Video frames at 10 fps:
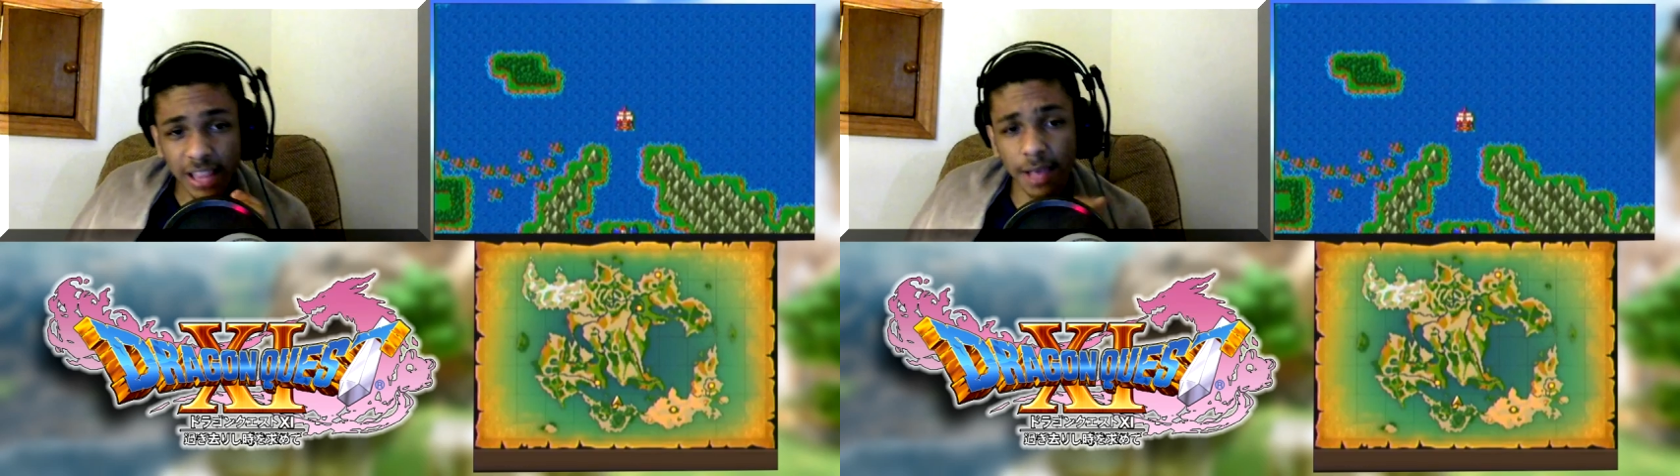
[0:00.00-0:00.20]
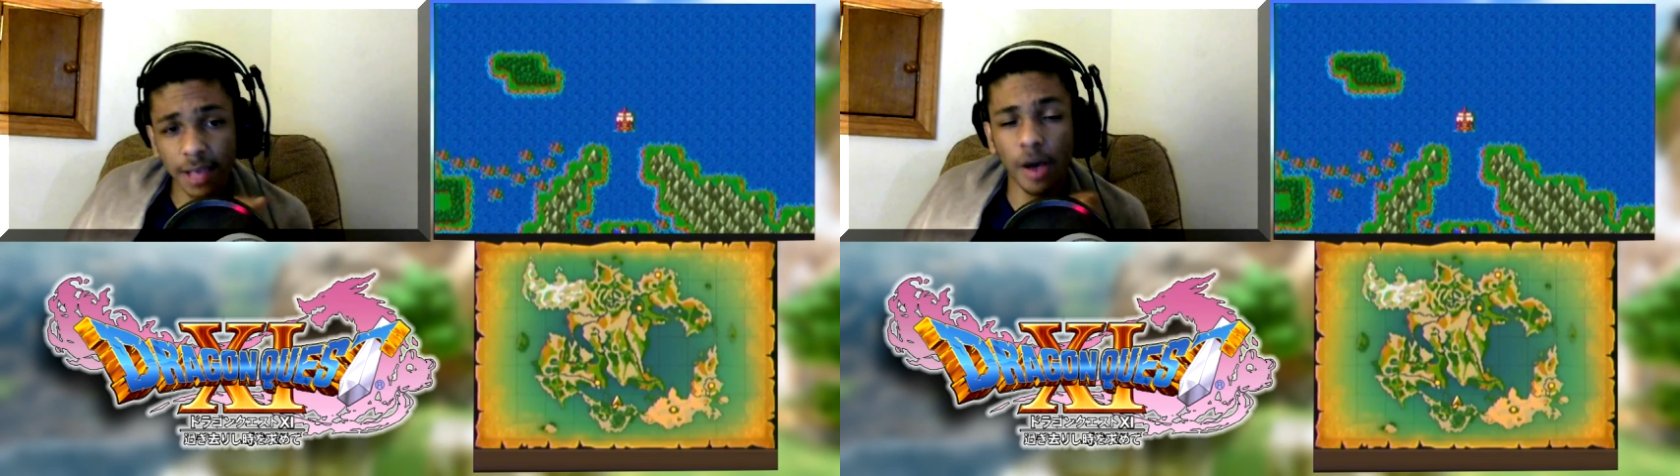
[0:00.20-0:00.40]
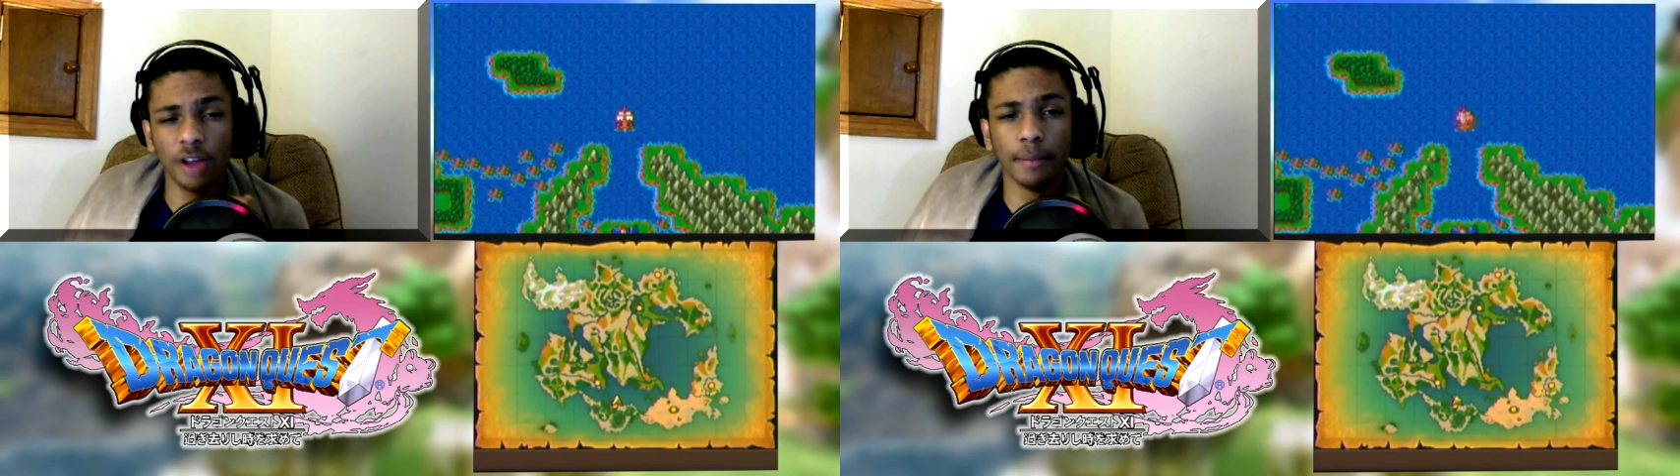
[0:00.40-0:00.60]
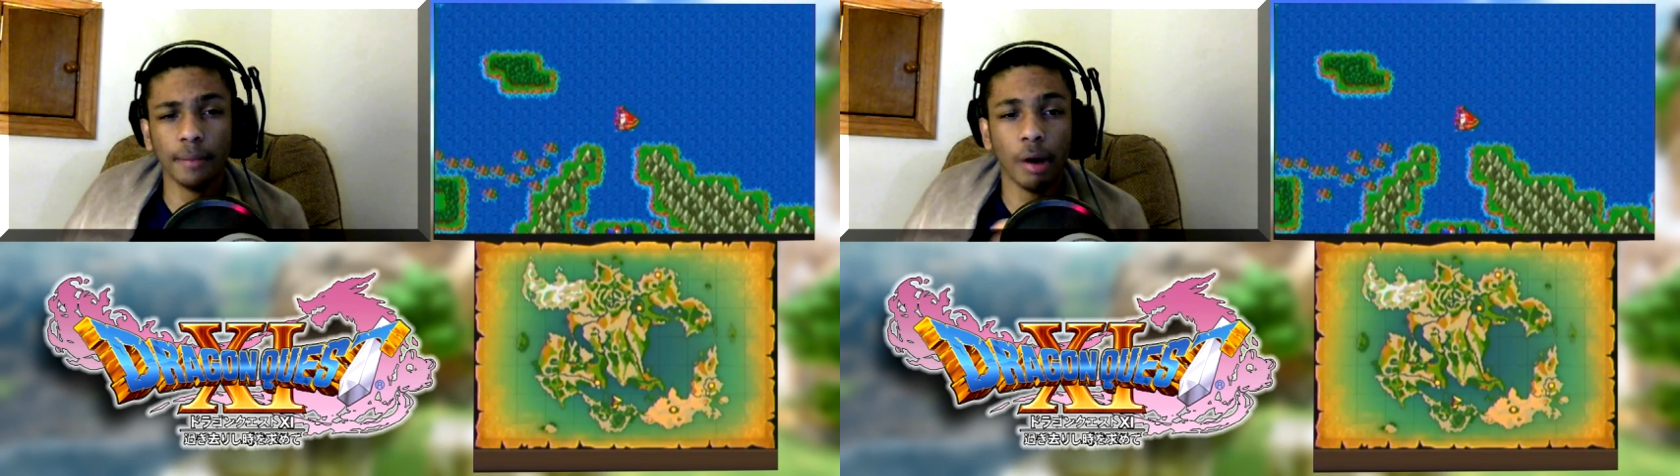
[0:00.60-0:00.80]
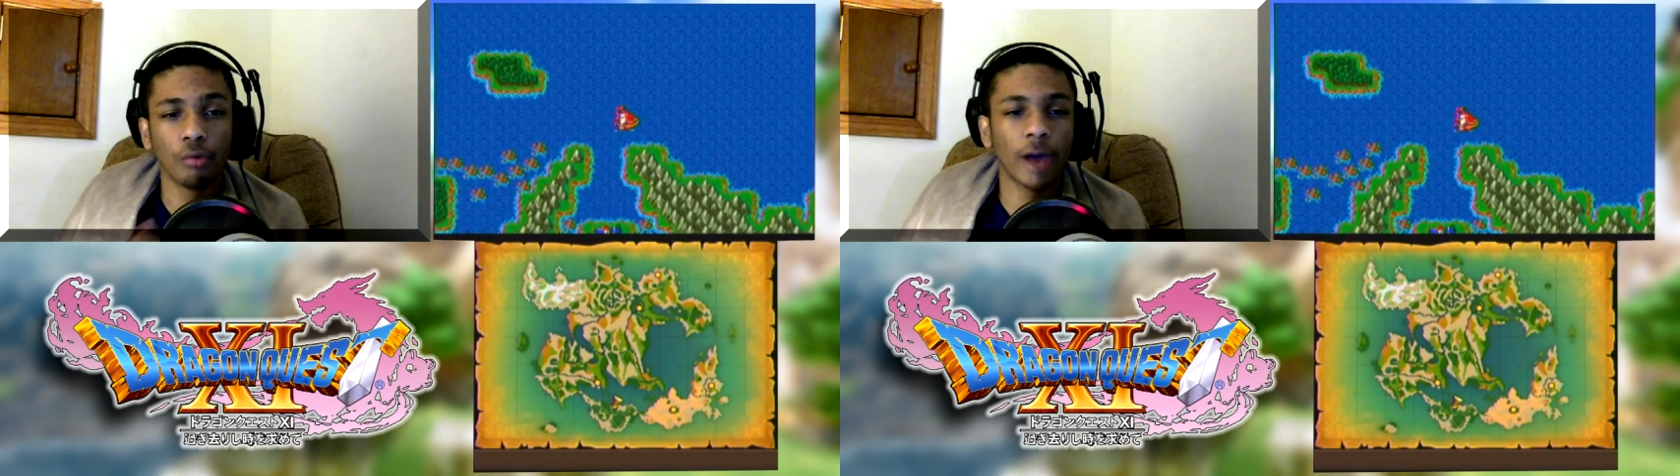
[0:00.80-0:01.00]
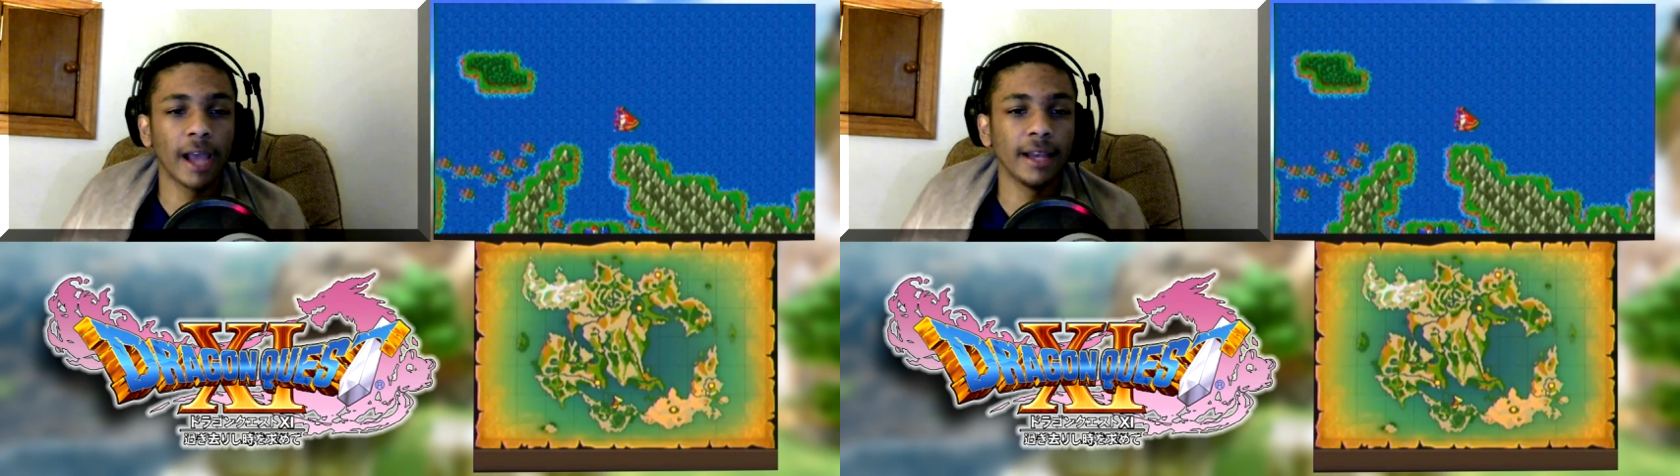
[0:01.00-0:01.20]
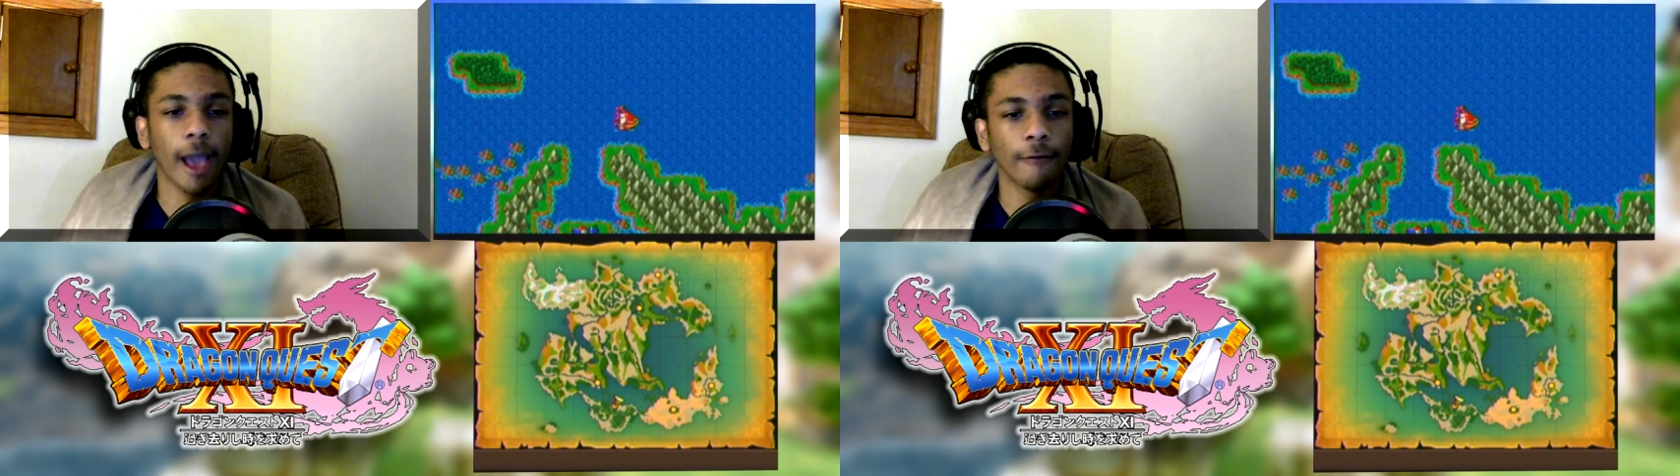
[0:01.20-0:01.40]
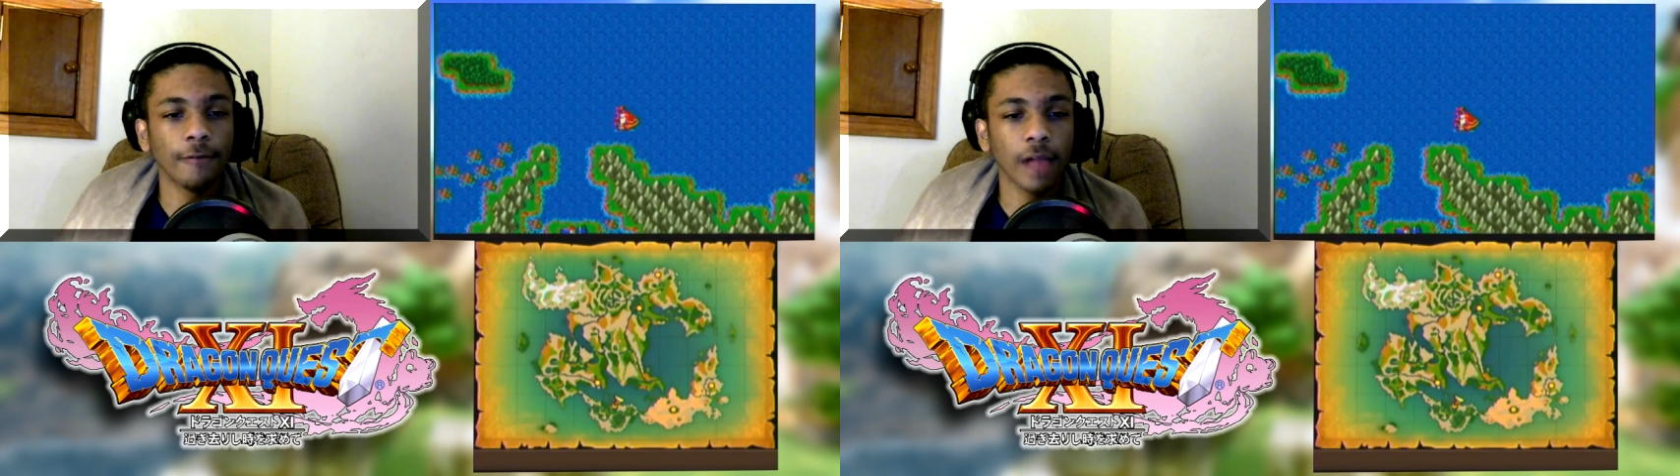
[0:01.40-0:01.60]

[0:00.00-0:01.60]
at them on the boat right now,